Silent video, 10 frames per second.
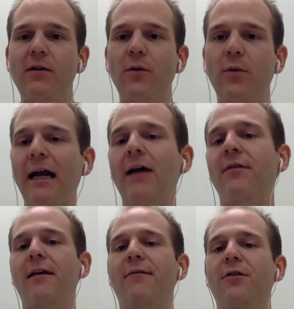want to
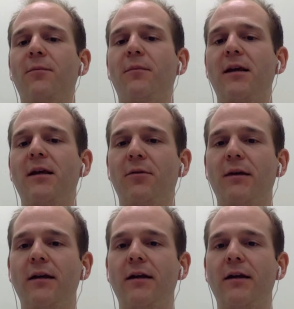advocate for the people that
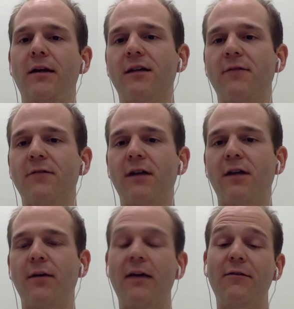we know are
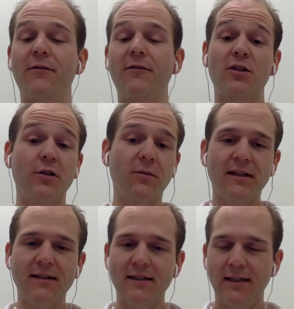suffering, especially children with
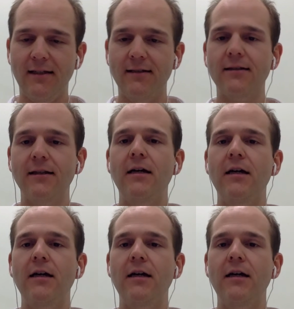NCDs.